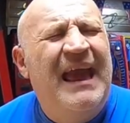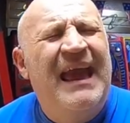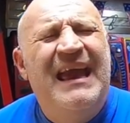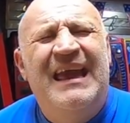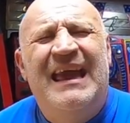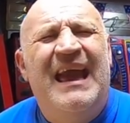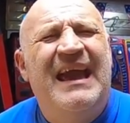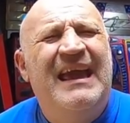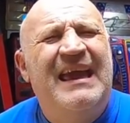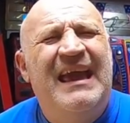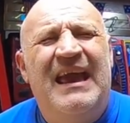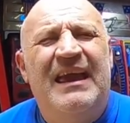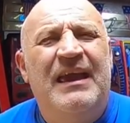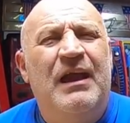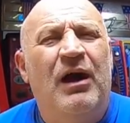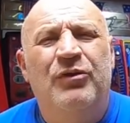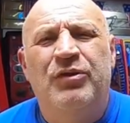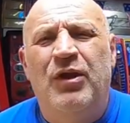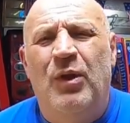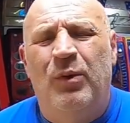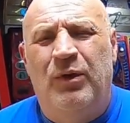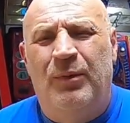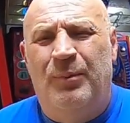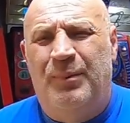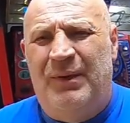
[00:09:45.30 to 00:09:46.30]
yeah. I
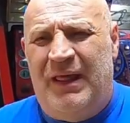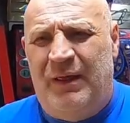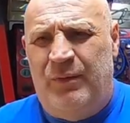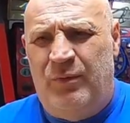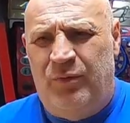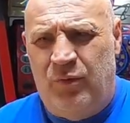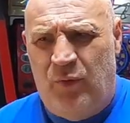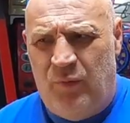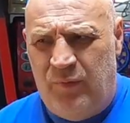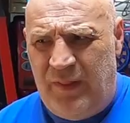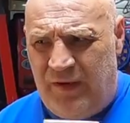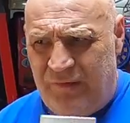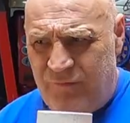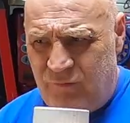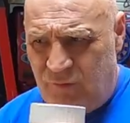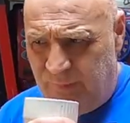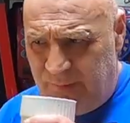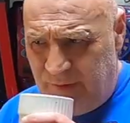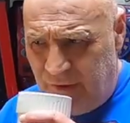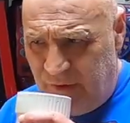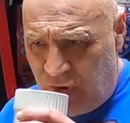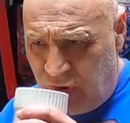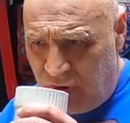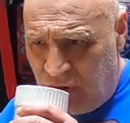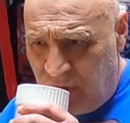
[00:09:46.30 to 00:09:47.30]
don't want to play with all that
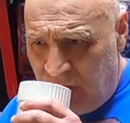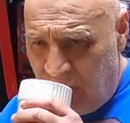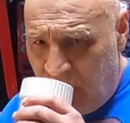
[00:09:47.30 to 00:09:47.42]
rubbish.